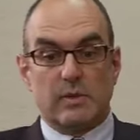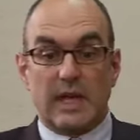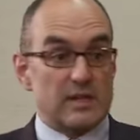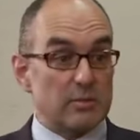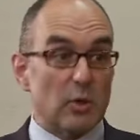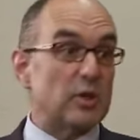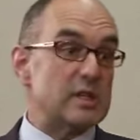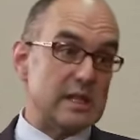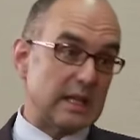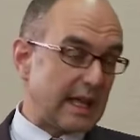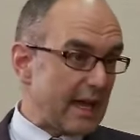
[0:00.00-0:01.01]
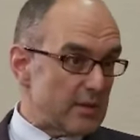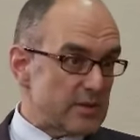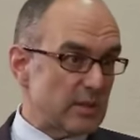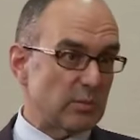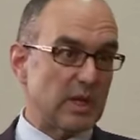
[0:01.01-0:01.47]
get some audited
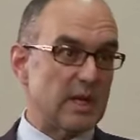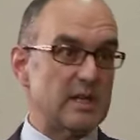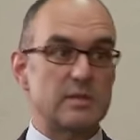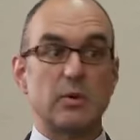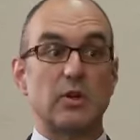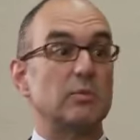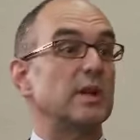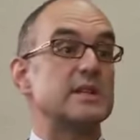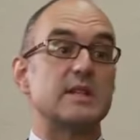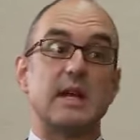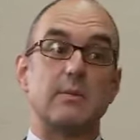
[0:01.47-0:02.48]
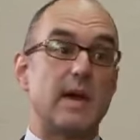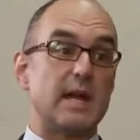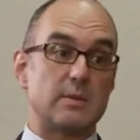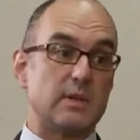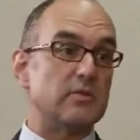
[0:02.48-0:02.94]
accounts in place, put in place a
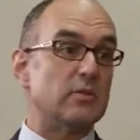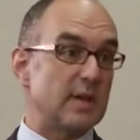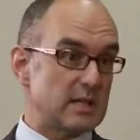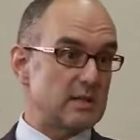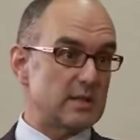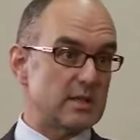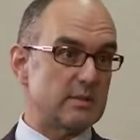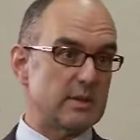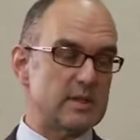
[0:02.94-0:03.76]
management information system,